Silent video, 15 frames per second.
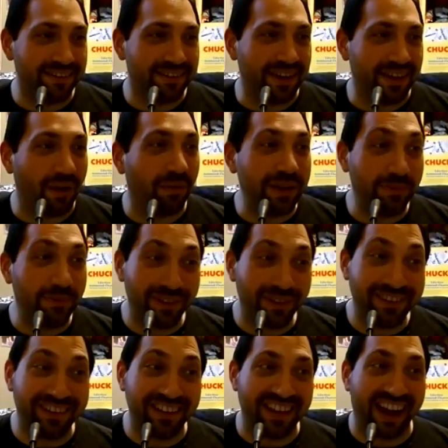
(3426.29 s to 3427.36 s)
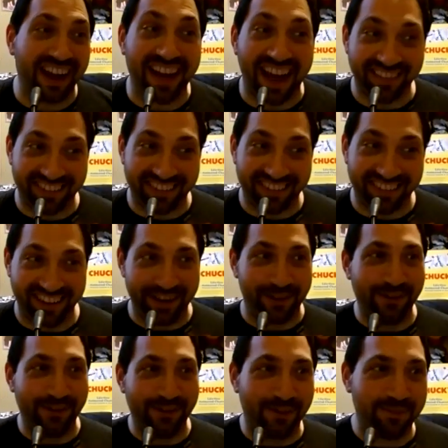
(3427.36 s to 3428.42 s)
the only one I got to
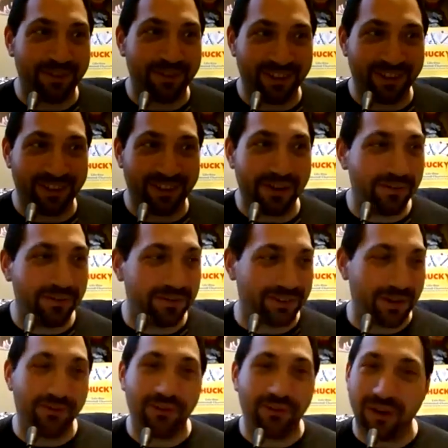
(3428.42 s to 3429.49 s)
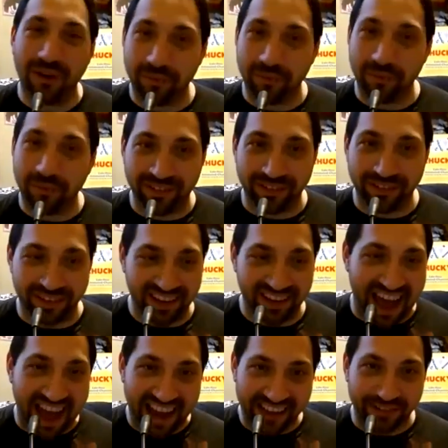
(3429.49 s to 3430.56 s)
interview from the show so far was
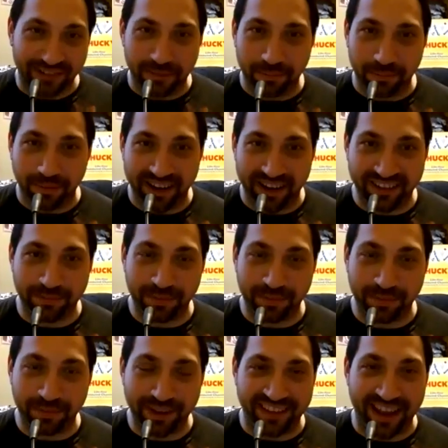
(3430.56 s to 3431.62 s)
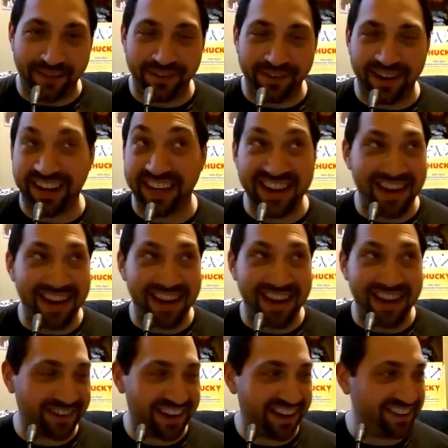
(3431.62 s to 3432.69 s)
the actor that plays Devin. I can
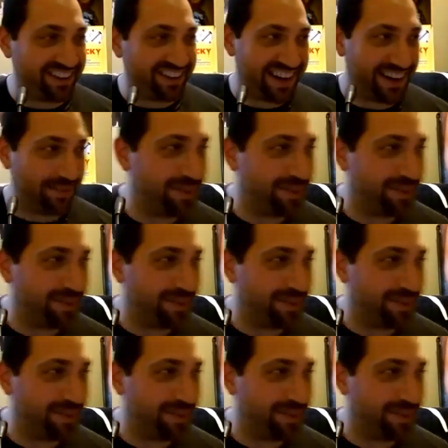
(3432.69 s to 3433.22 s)
never say his name.